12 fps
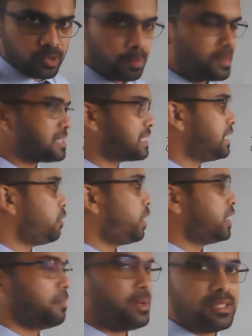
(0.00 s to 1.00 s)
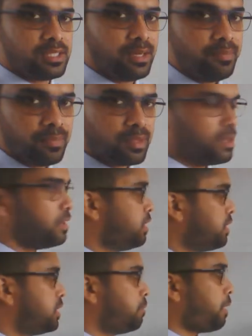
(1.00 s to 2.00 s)
So basically what happens here,
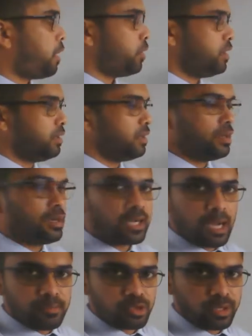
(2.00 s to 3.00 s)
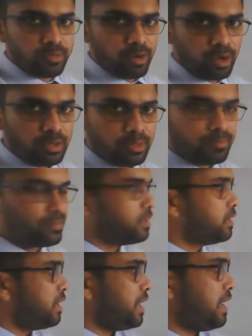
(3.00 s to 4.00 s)
the power comes to the front
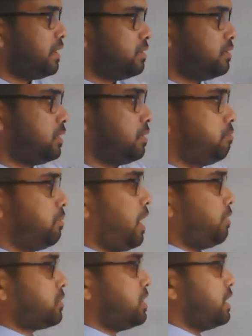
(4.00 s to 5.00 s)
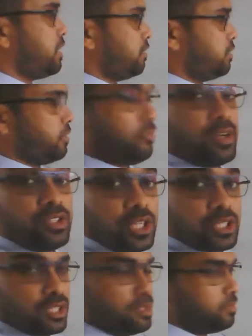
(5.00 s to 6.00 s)
and after
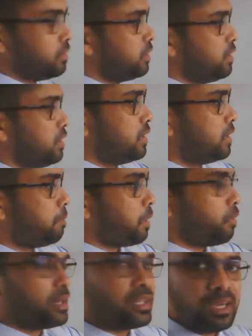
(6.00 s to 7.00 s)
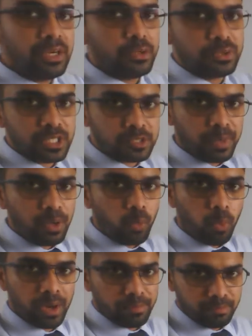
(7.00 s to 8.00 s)
differentiation, the power here reduces by
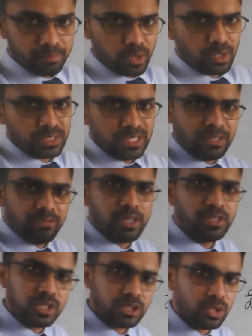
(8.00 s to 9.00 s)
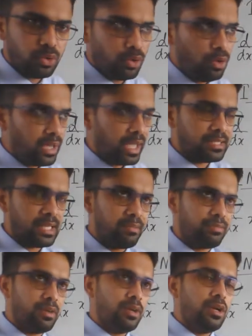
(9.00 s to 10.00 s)
1. Because in differentiation, you know, as
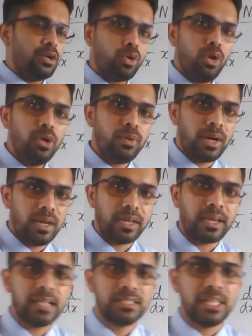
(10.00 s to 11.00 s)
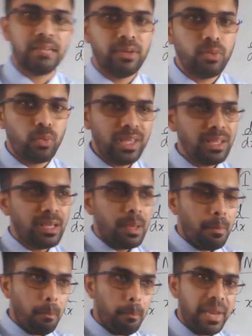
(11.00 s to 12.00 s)
I told you earlier in class 11, we
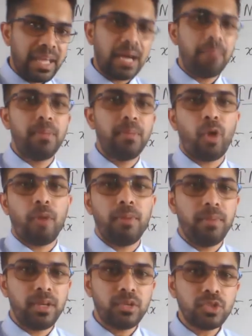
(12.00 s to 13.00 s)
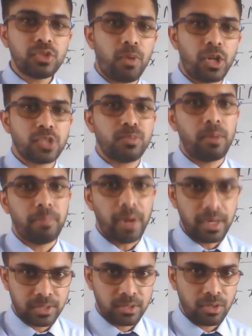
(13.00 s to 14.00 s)
break up the problem into small
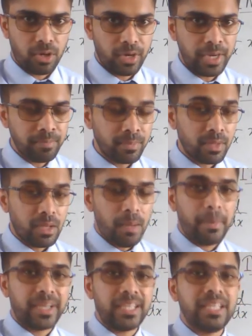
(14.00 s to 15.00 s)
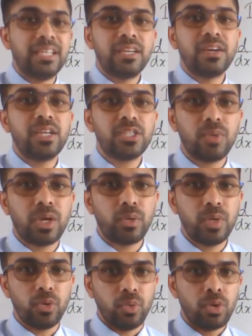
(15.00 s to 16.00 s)
parts, alright? But in integration, what
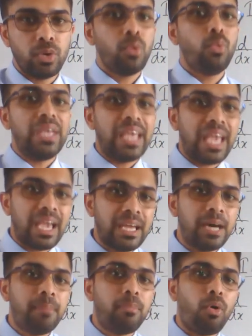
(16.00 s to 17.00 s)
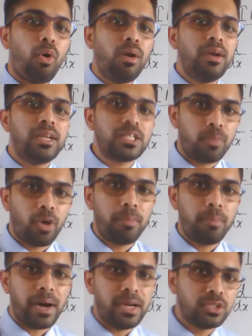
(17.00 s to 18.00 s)
we do? We add up all the small
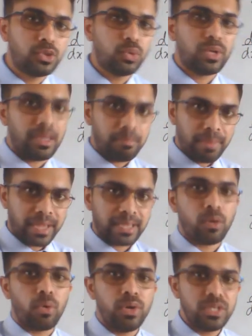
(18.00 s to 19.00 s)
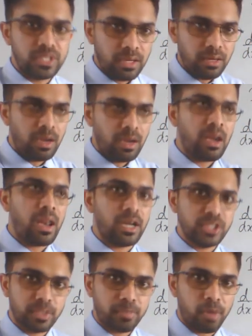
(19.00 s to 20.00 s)
parts to get back the original
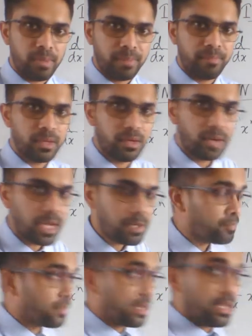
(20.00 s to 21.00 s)
larger problem, right?